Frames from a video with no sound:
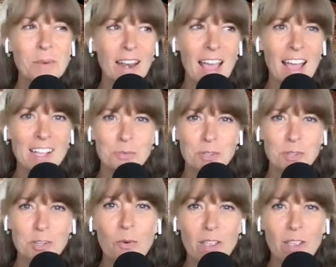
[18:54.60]
But as we're
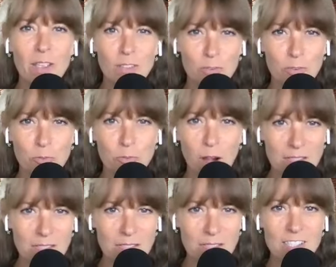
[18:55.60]
going through the
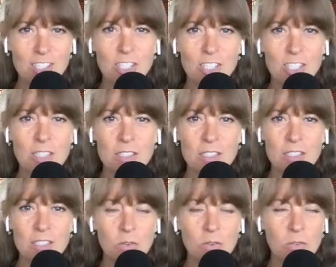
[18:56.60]
process to just,
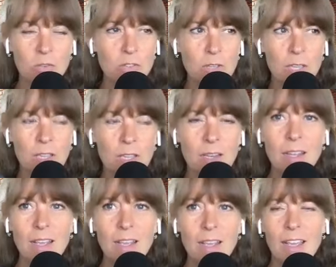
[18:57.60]
you know,
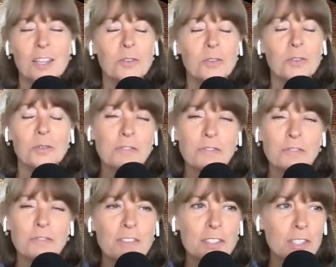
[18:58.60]
you have to
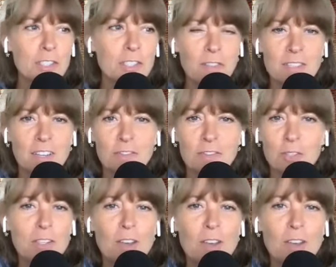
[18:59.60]
forgive yourself for the stuff you
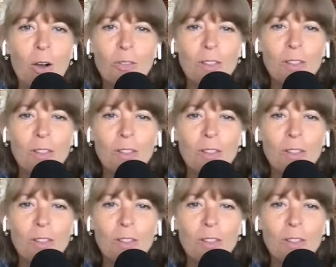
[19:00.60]
didn't know.